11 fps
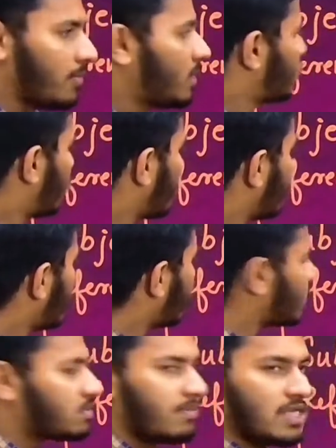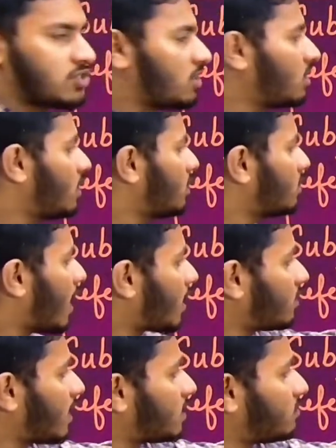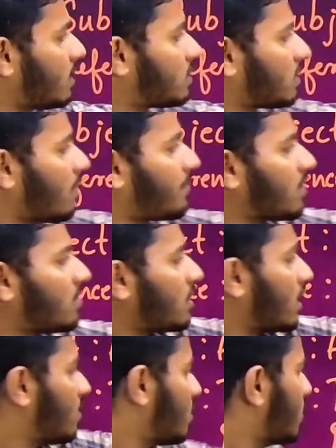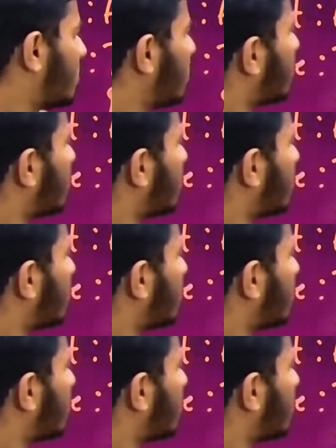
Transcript: So here it is mentioned the advertisement appeared in the